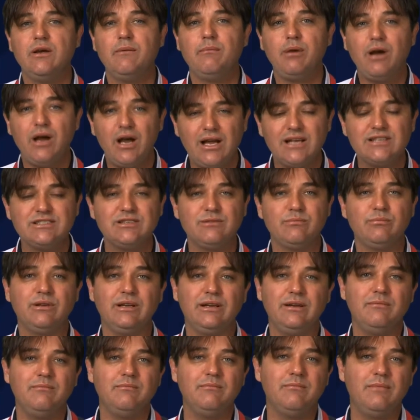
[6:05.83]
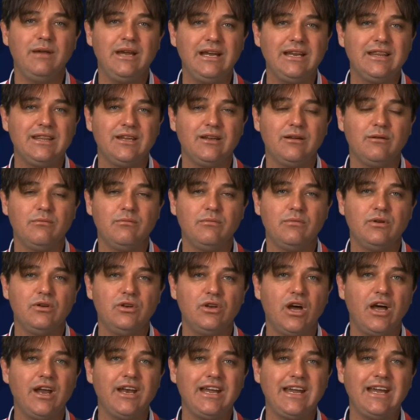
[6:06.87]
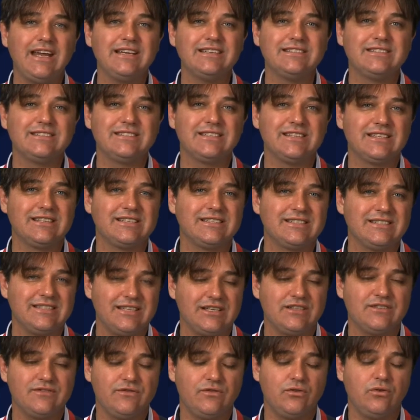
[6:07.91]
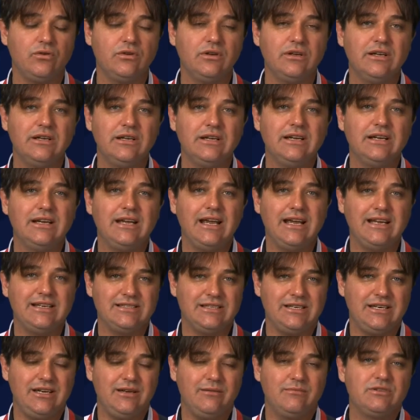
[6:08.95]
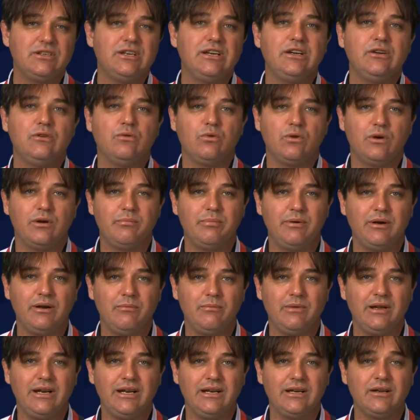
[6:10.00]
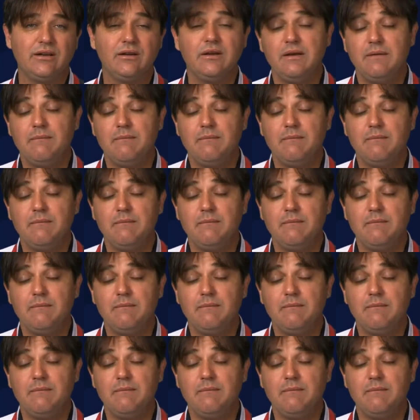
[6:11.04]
possibly make them not as successful as an EMT or a paramedic.